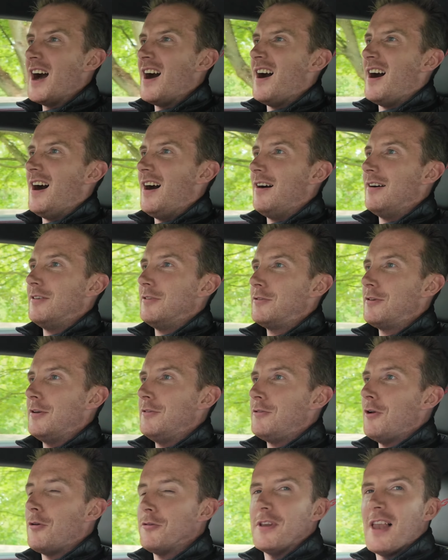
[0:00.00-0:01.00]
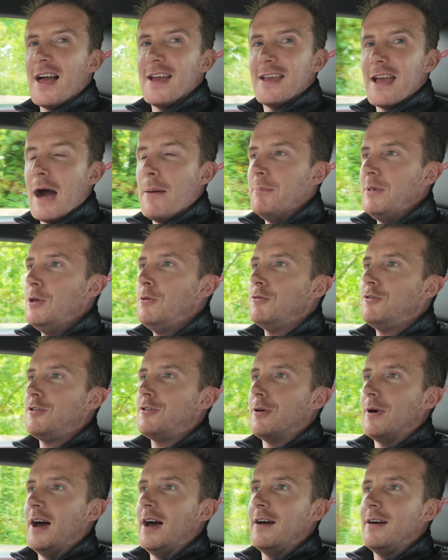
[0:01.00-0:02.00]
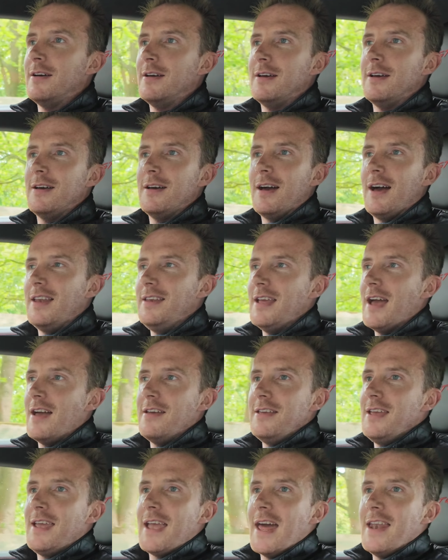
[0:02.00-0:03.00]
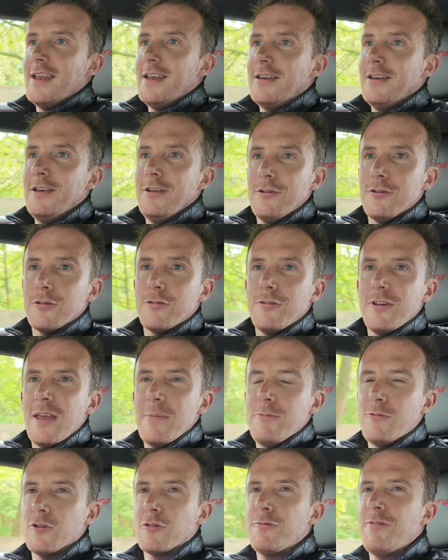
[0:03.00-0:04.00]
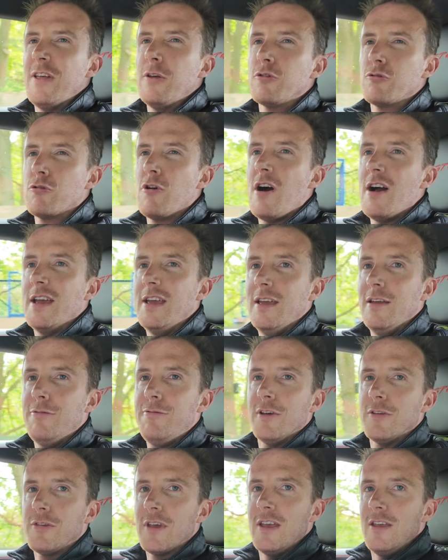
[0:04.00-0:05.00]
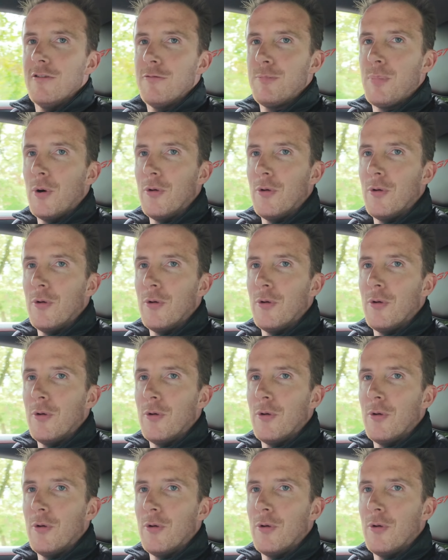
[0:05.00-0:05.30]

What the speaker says: car, so it's not like I'm used to it, and yet you get in and it just feels right. It feels like you've